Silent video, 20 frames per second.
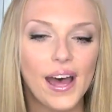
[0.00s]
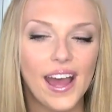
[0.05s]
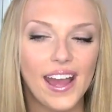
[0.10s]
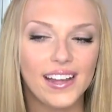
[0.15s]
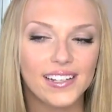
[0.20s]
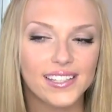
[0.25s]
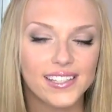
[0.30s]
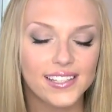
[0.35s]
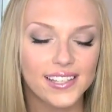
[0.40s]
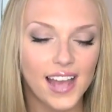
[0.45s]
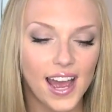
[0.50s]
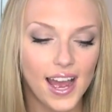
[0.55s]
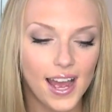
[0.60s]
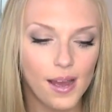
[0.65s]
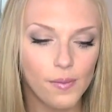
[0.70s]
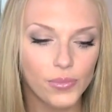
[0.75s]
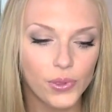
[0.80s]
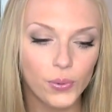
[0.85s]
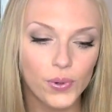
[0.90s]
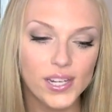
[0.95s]
But
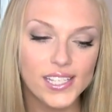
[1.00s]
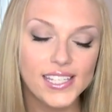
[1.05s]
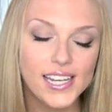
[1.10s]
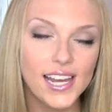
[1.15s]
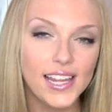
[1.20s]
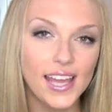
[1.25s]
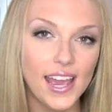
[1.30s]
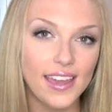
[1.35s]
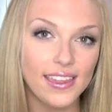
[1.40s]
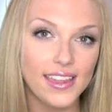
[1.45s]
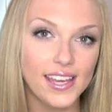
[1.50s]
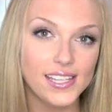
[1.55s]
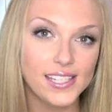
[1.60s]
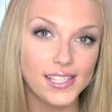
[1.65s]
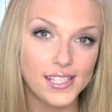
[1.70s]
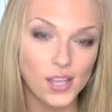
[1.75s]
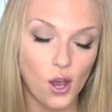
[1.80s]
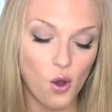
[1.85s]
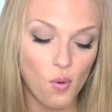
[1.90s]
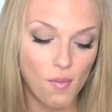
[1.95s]
um, the reason I like
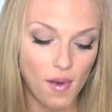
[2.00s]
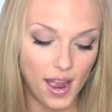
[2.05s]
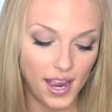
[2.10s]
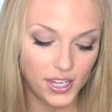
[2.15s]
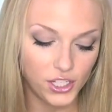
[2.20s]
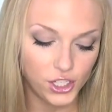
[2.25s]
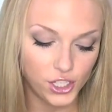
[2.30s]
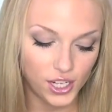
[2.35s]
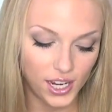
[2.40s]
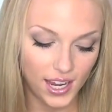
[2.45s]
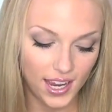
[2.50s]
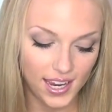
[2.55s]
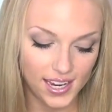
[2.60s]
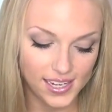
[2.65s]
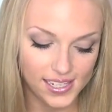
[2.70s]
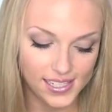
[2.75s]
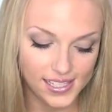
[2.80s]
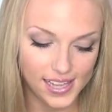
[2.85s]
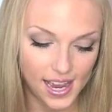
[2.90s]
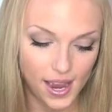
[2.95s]
this so much
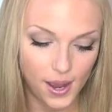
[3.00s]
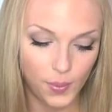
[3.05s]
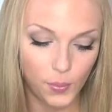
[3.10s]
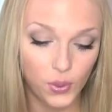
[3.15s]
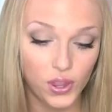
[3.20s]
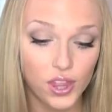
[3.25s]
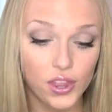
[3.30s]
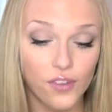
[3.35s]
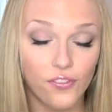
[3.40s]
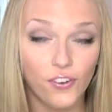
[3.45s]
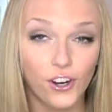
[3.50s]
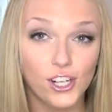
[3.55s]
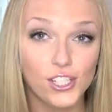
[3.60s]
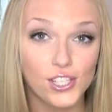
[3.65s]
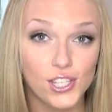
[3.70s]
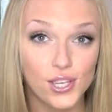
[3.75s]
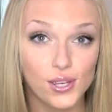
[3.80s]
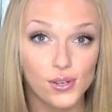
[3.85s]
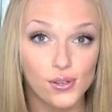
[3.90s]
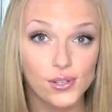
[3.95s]
is um, within the
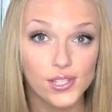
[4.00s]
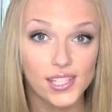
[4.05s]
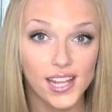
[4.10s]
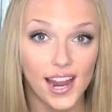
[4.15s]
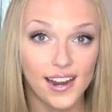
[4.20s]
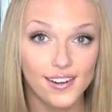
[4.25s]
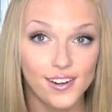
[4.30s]
first use,